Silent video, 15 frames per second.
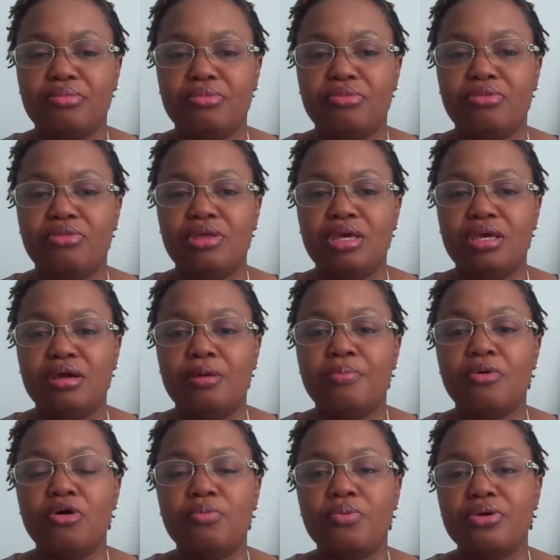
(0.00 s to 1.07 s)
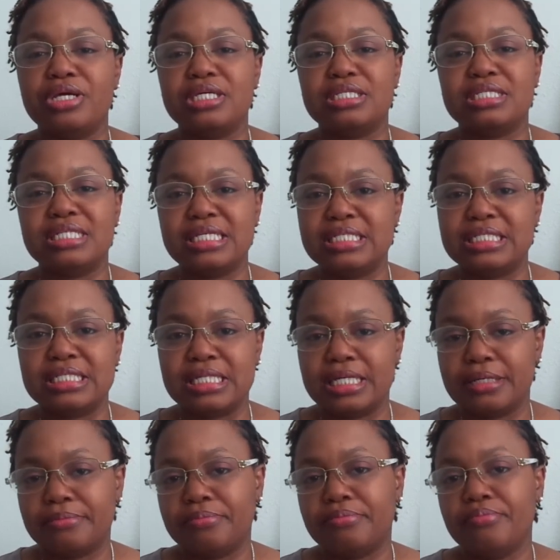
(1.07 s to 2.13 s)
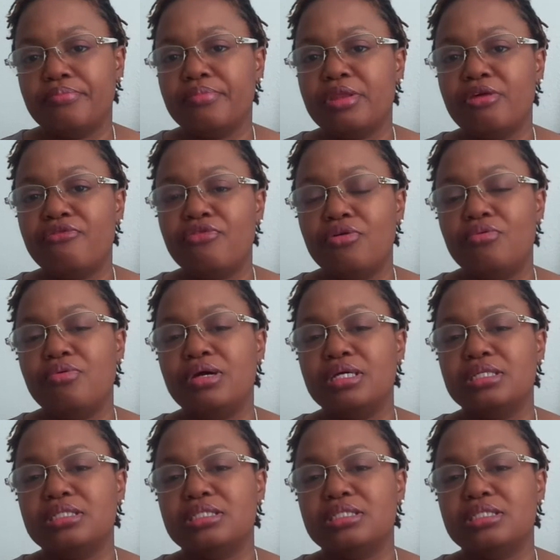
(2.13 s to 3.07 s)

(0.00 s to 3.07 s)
the appropriate sentencing for what